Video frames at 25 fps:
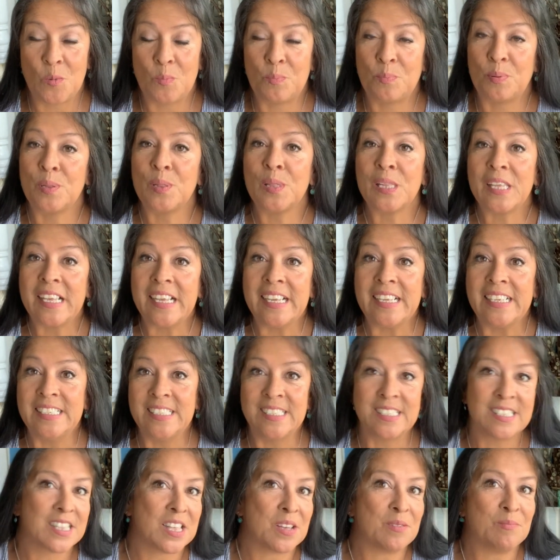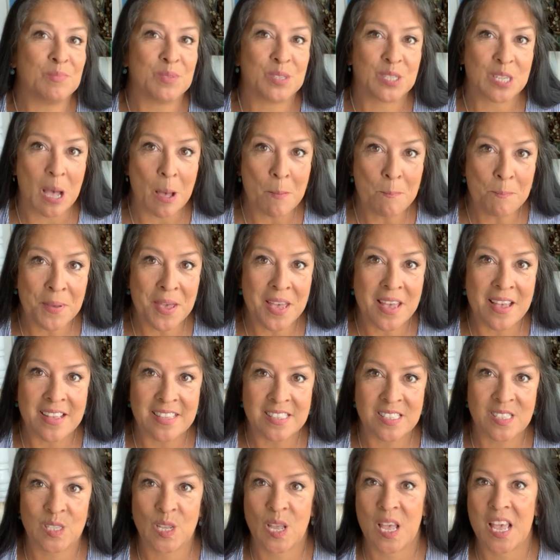please thumbs up
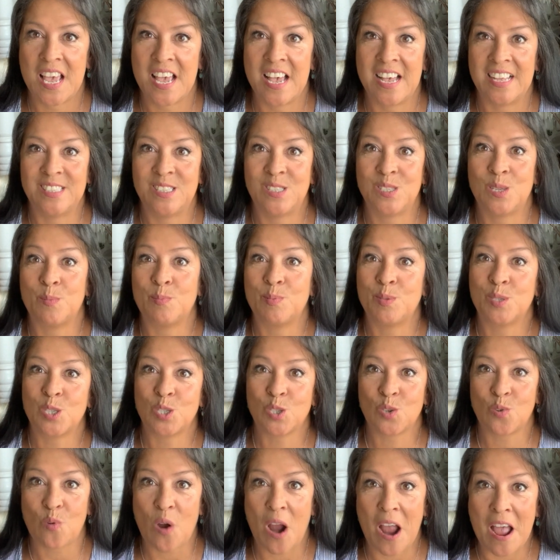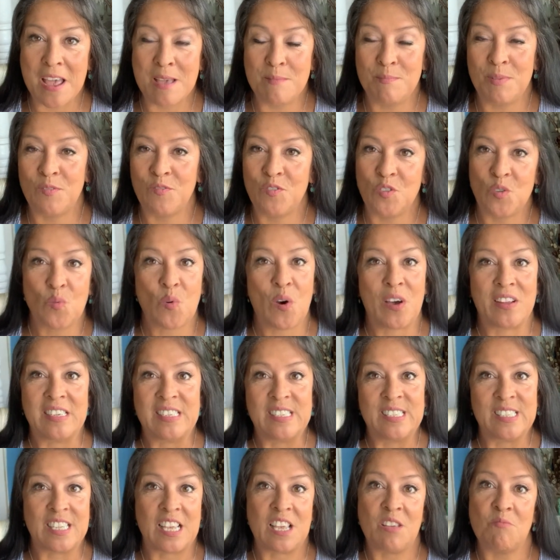it and subscribe if you want to
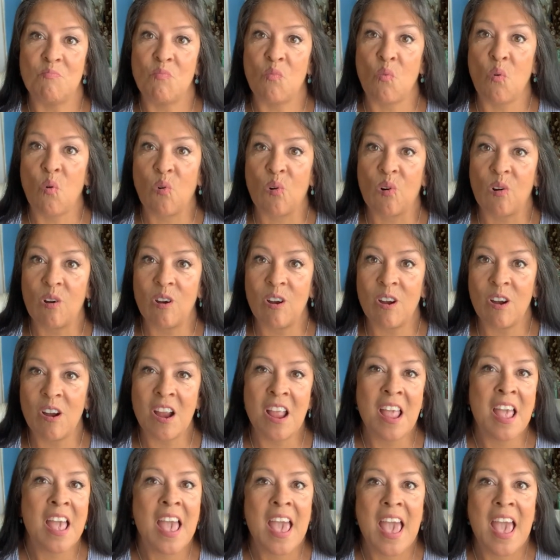see more.